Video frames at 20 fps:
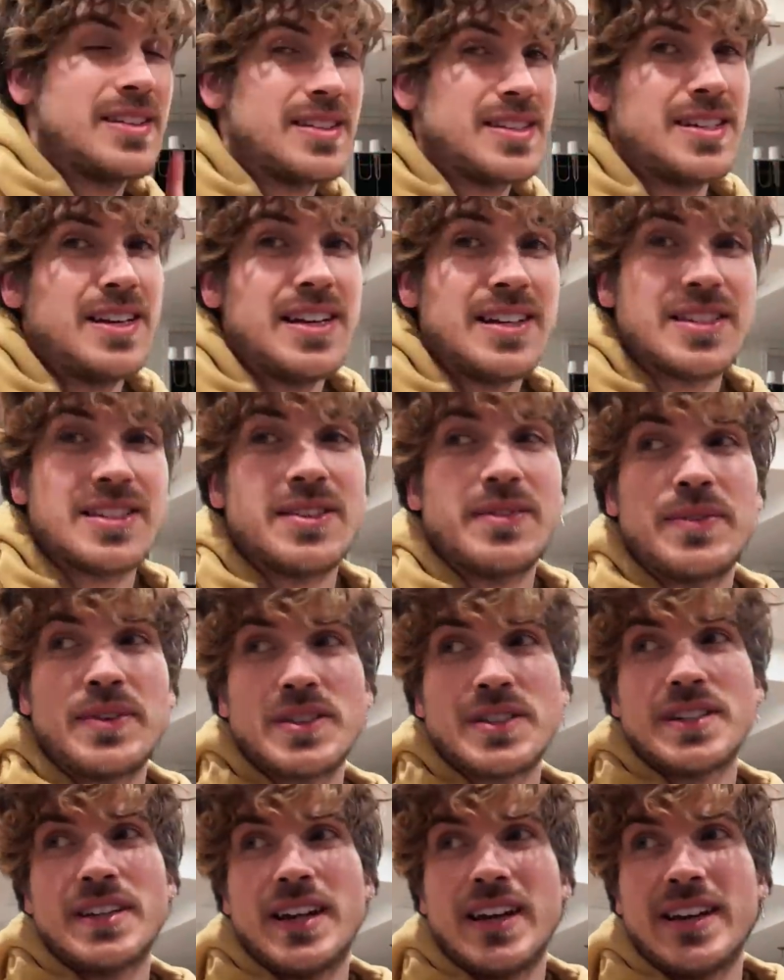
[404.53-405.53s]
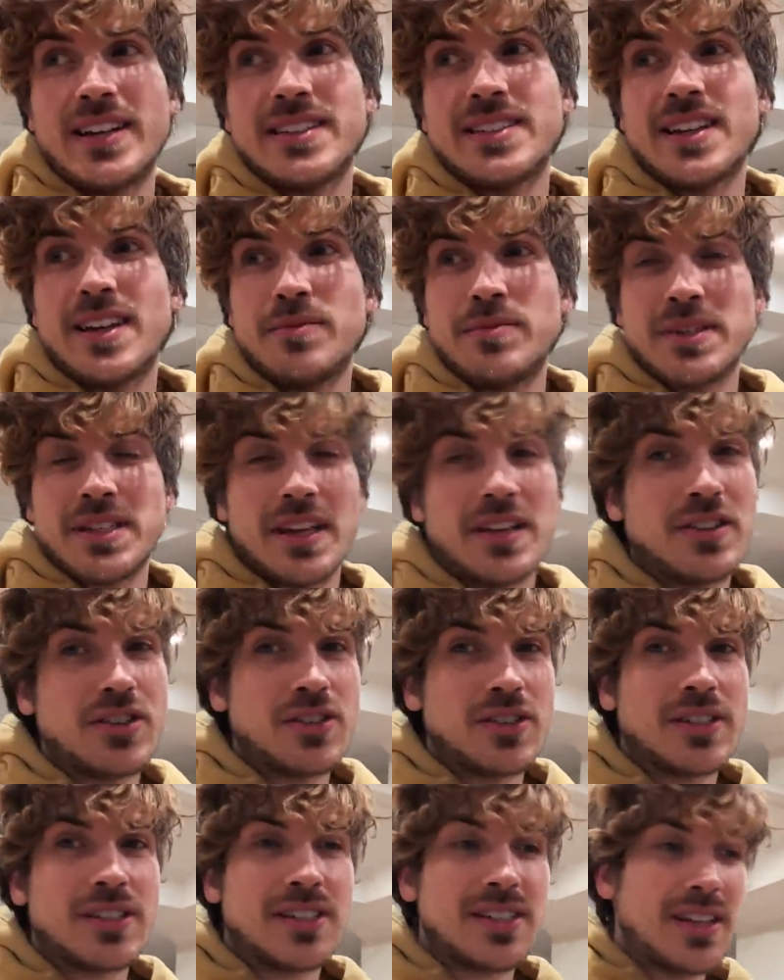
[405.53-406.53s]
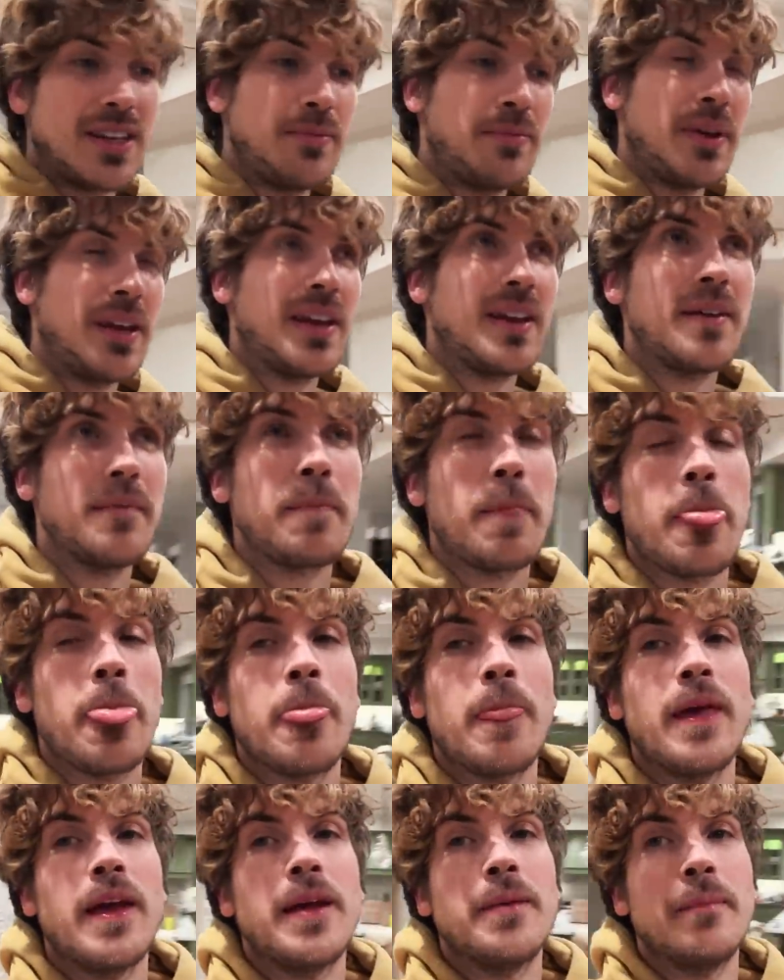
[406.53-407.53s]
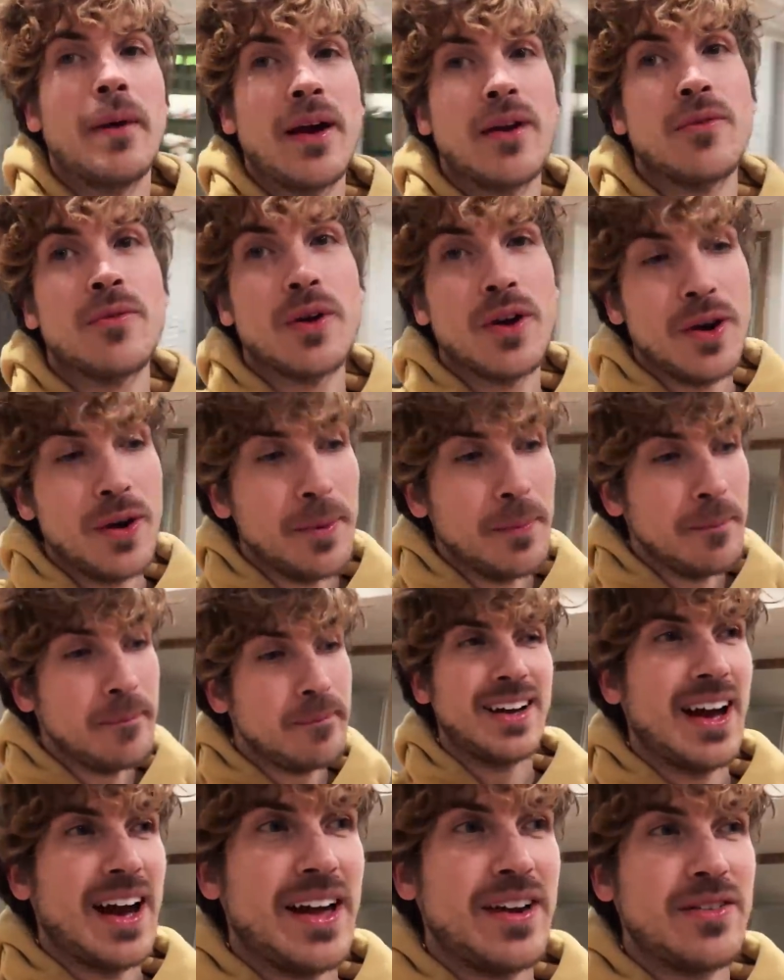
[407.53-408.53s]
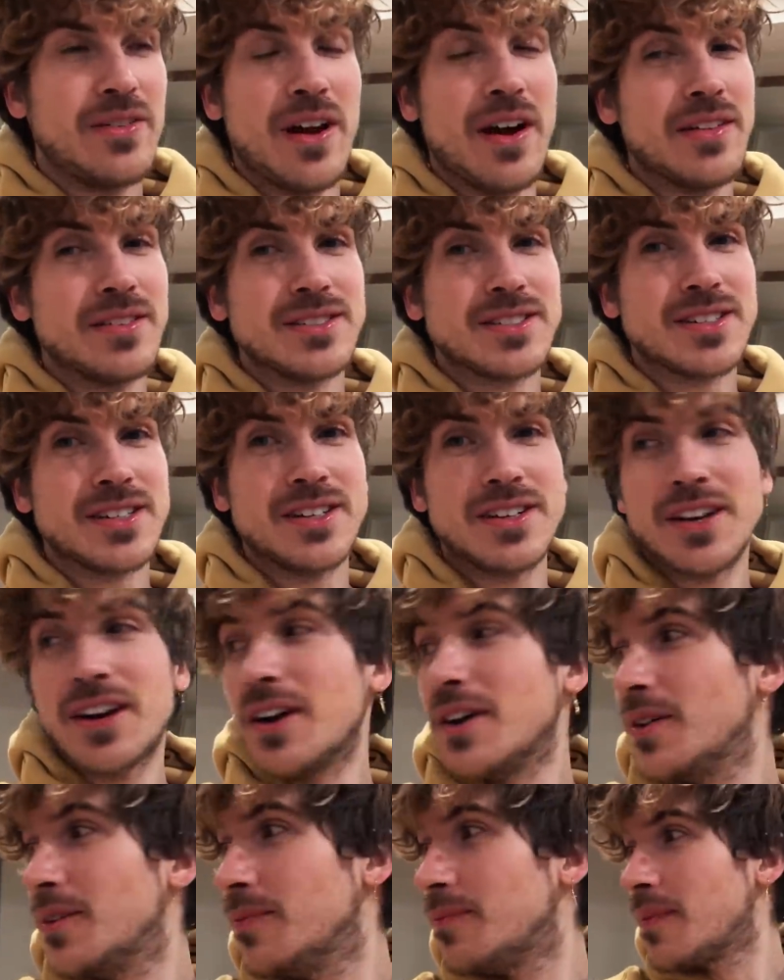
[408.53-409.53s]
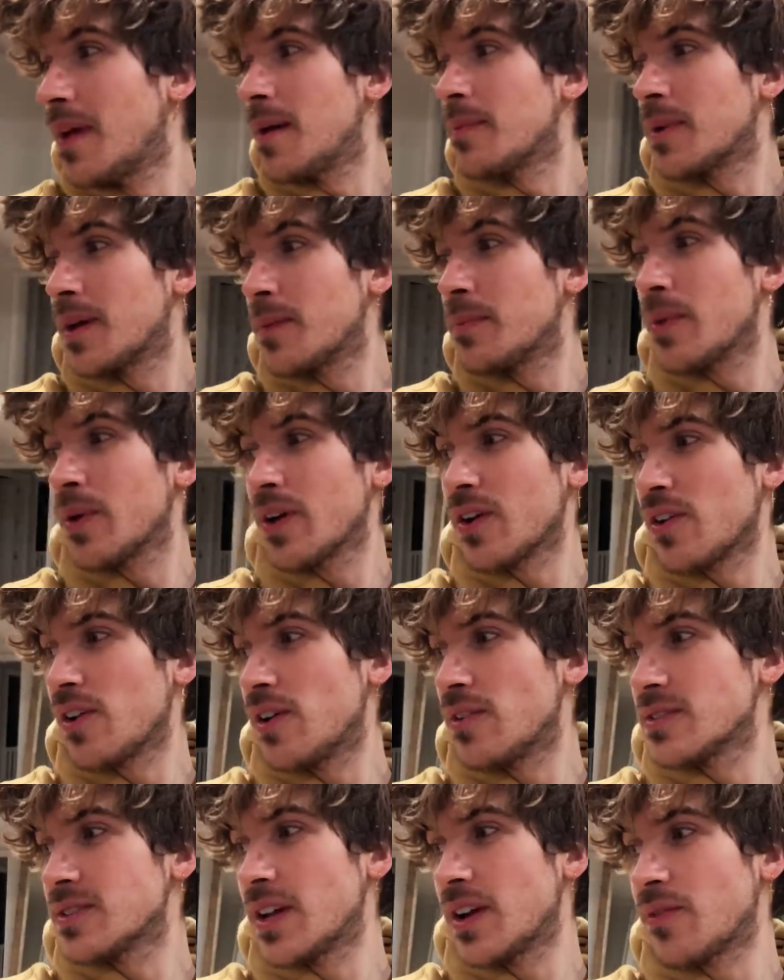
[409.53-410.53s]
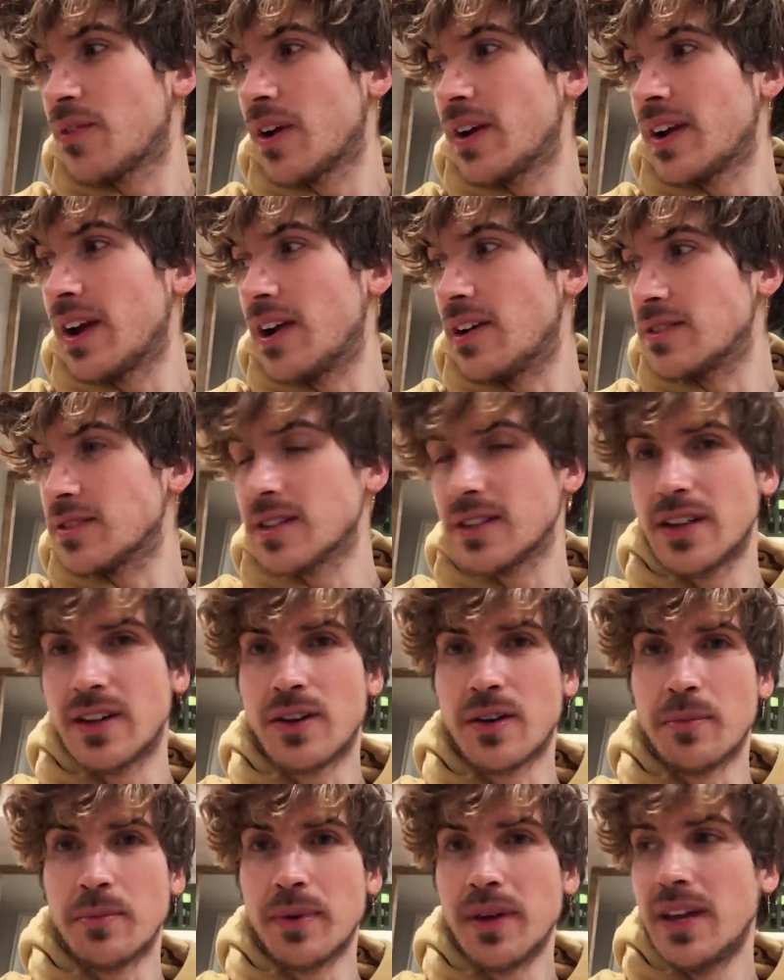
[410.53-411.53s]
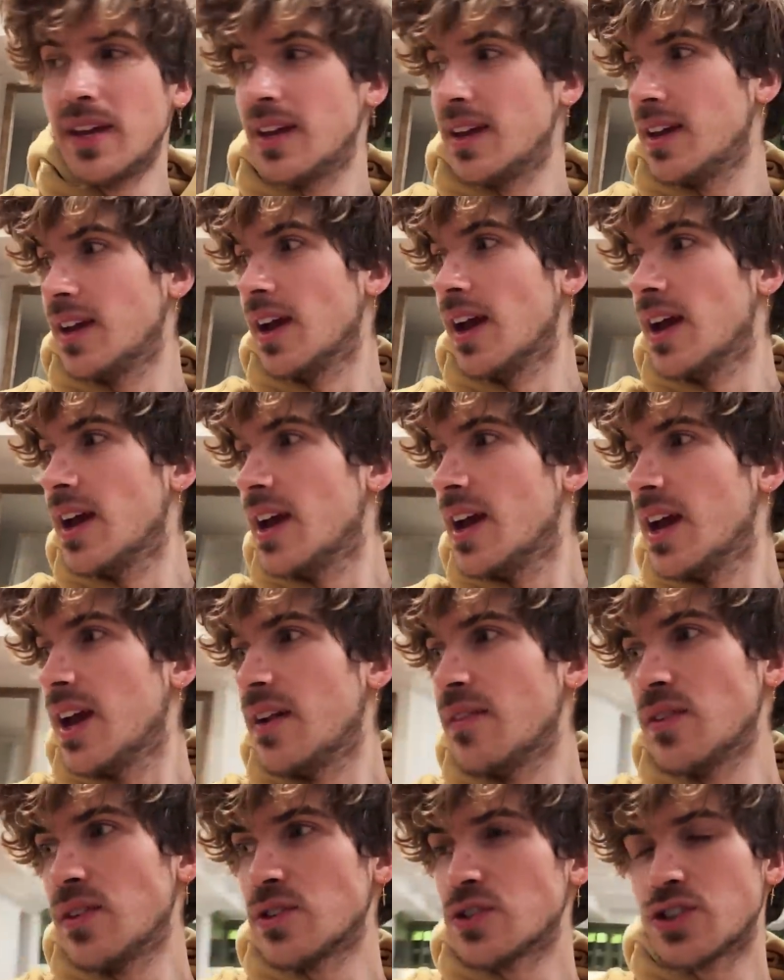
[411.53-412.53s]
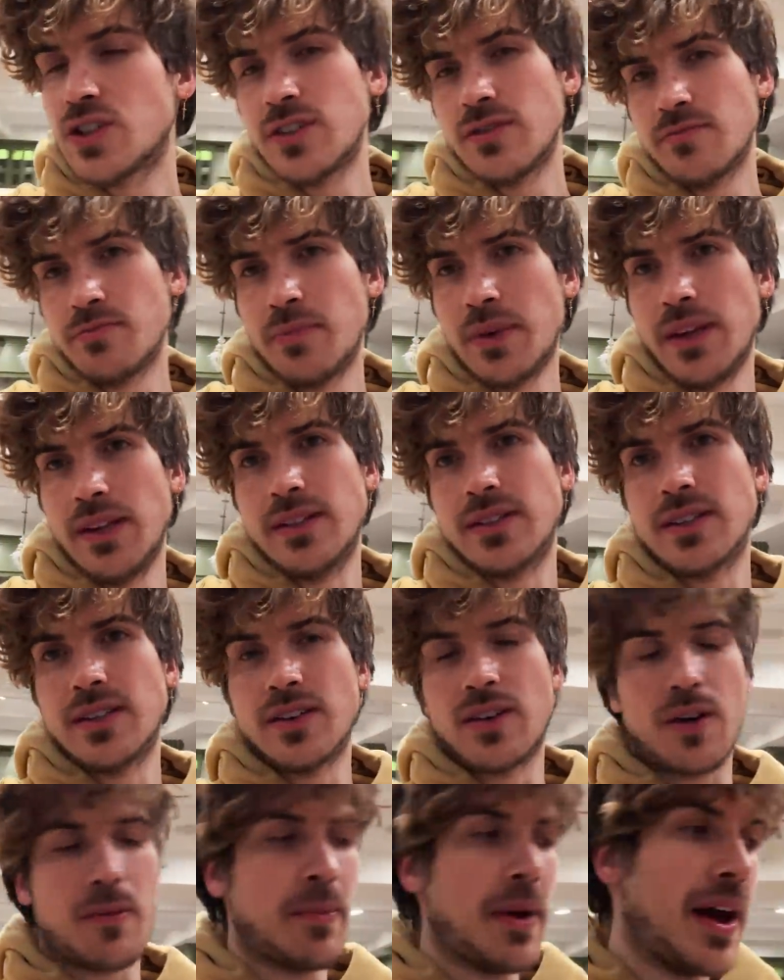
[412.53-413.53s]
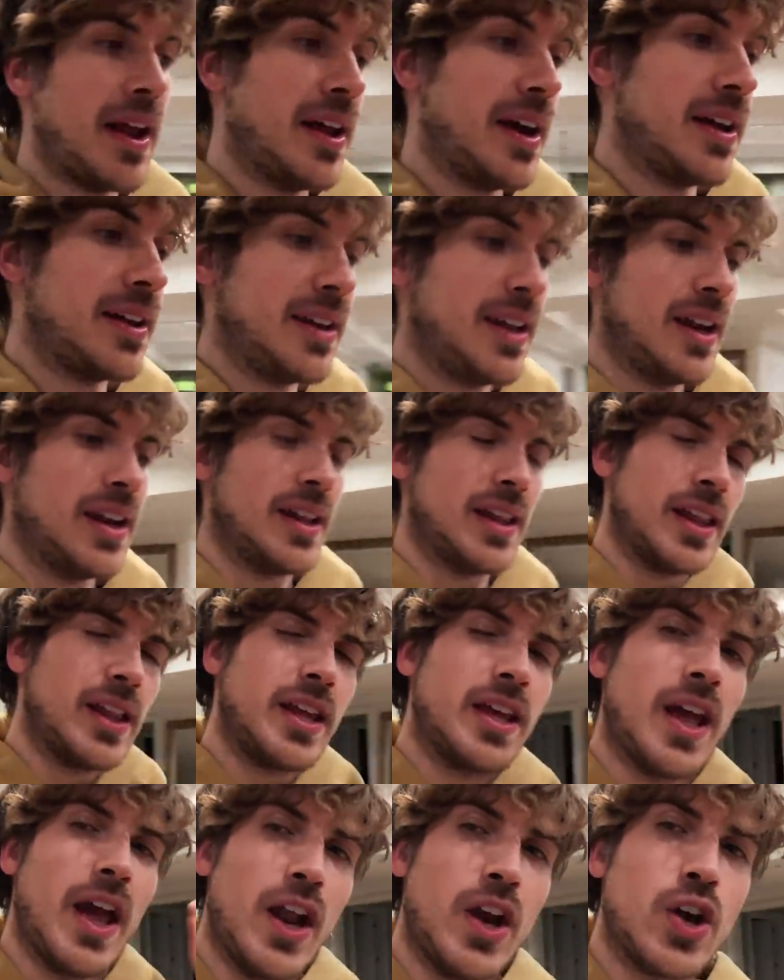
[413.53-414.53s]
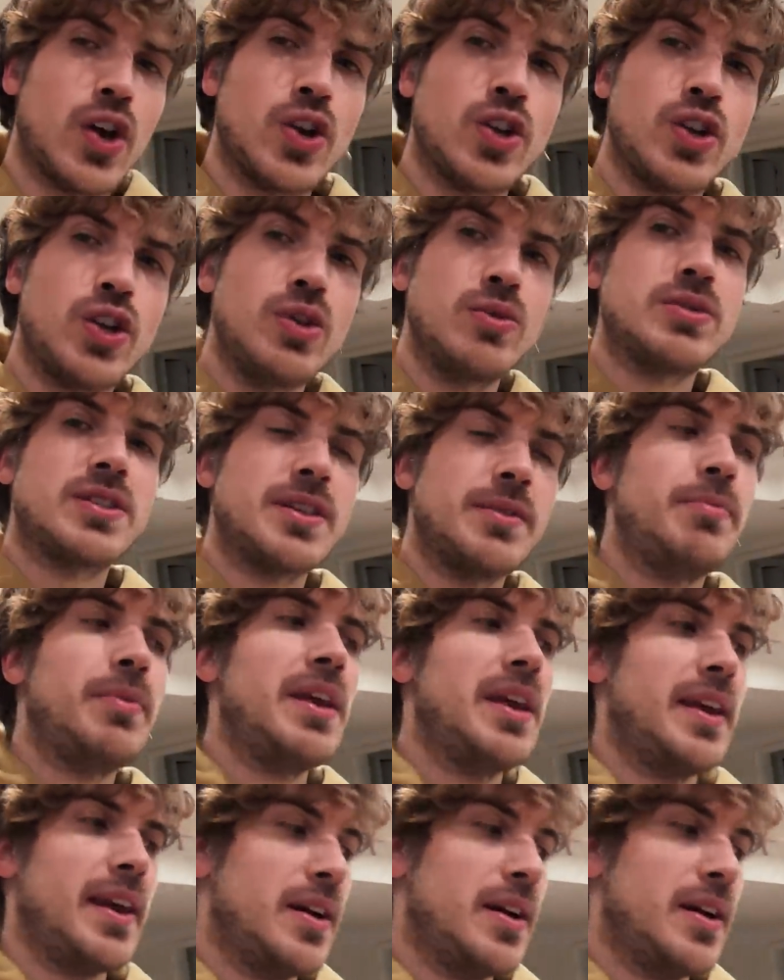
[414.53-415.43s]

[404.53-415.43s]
Tonight's the first night that Miss Hunter is sleeping in my room. I don't know how this is gonna go. I'm gonna bring her outside right now to let her pee, even though she pees in her potty. I need to get her used to peeing